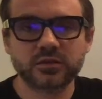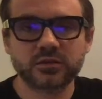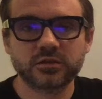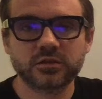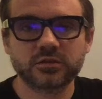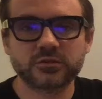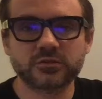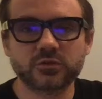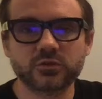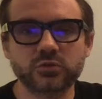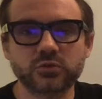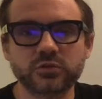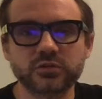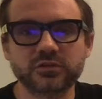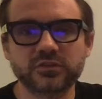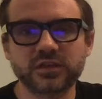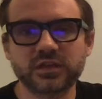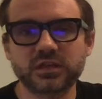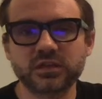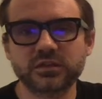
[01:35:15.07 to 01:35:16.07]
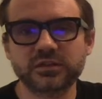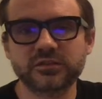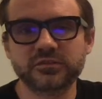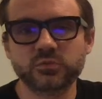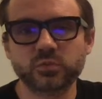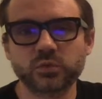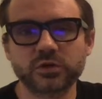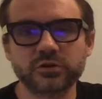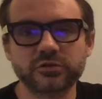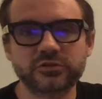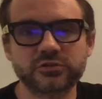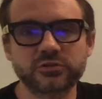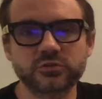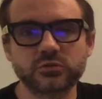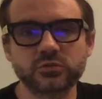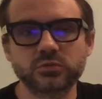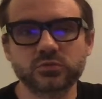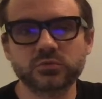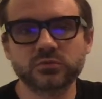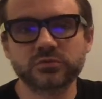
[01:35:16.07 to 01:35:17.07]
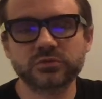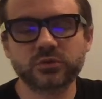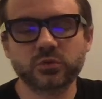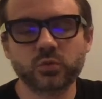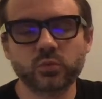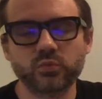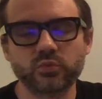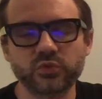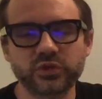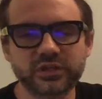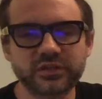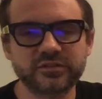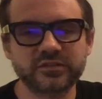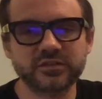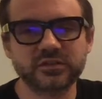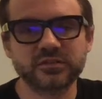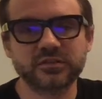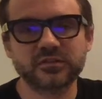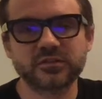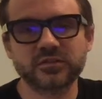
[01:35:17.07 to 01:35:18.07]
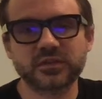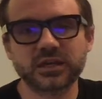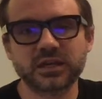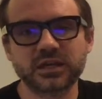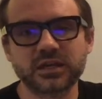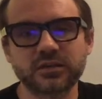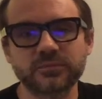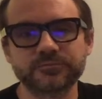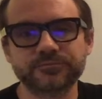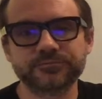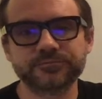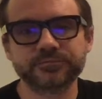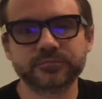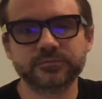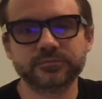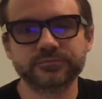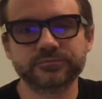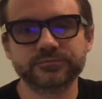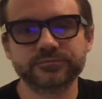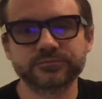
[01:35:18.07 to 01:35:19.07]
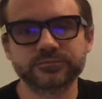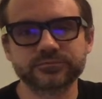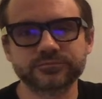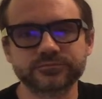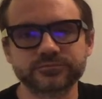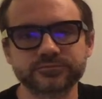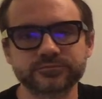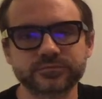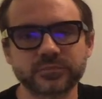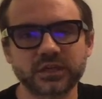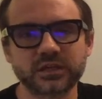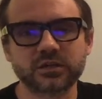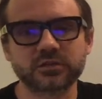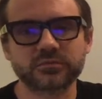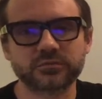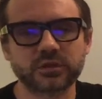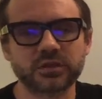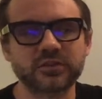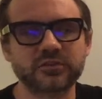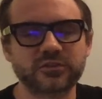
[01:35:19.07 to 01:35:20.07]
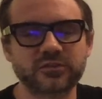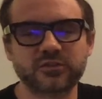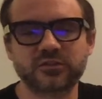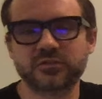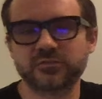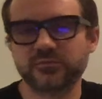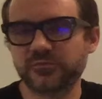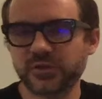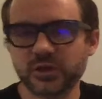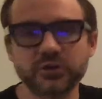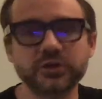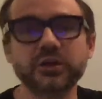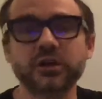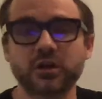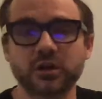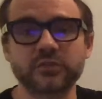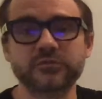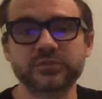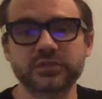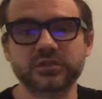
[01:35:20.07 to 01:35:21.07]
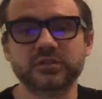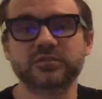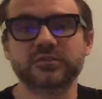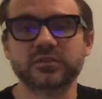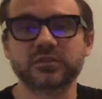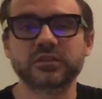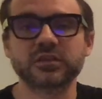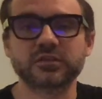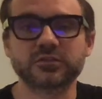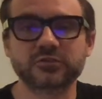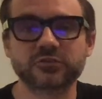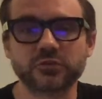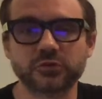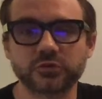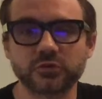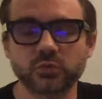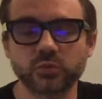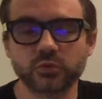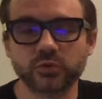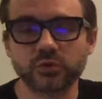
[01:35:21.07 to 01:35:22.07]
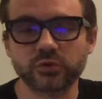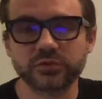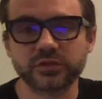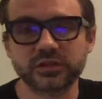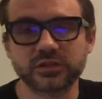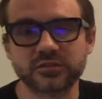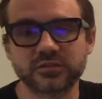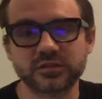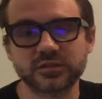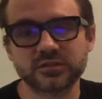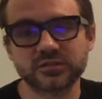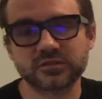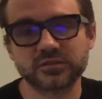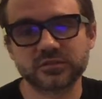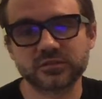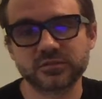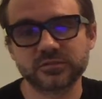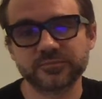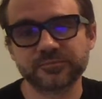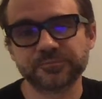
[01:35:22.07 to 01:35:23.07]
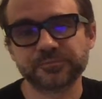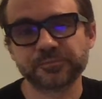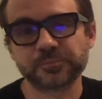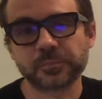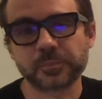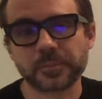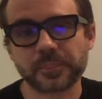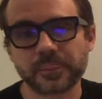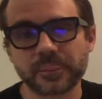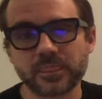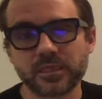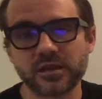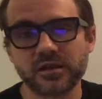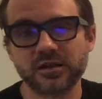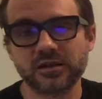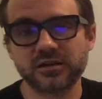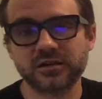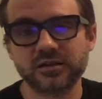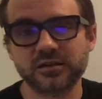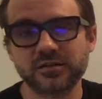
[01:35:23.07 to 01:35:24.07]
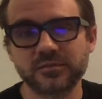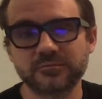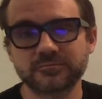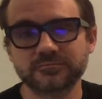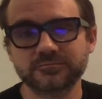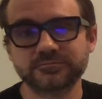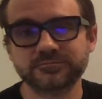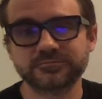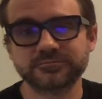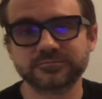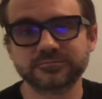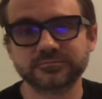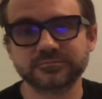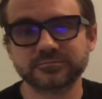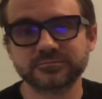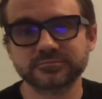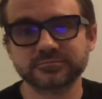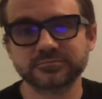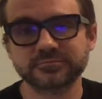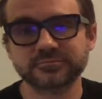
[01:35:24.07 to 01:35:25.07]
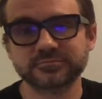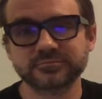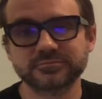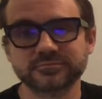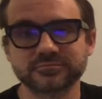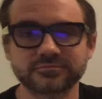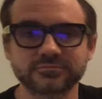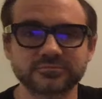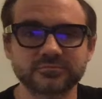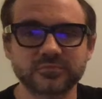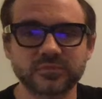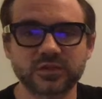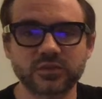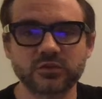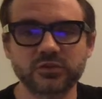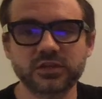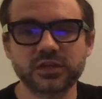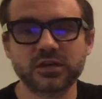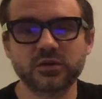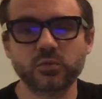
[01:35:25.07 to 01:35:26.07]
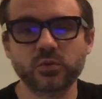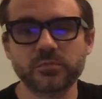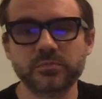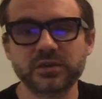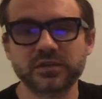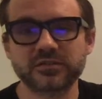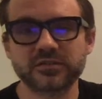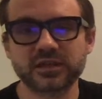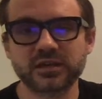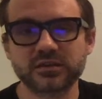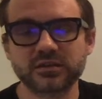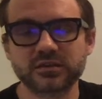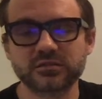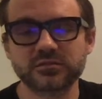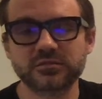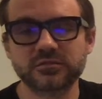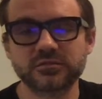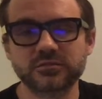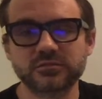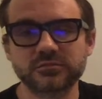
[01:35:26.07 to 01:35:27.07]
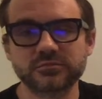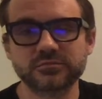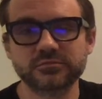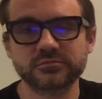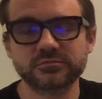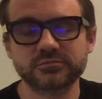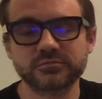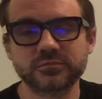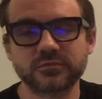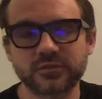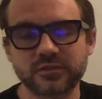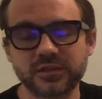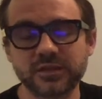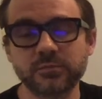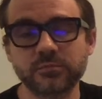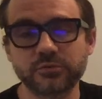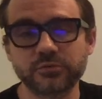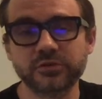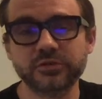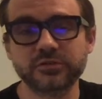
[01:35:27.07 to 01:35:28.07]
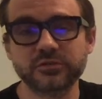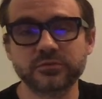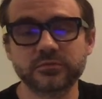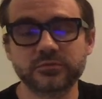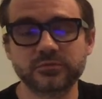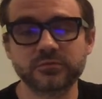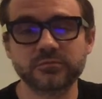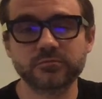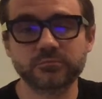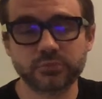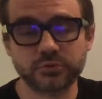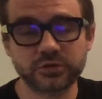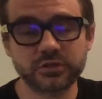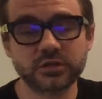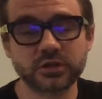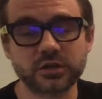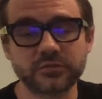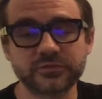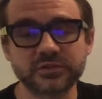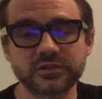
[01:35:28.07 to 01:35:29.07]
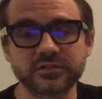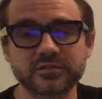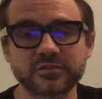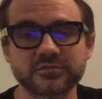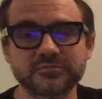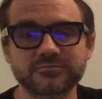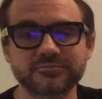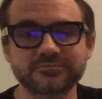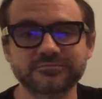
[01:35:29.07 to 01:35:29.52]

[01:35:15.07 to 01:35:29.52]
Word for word: So, who could say at least one or two you know, reasons that, like, it's very obvious that the external world exists? Um, so, yeah, what makes that seem pretty pretty obvious?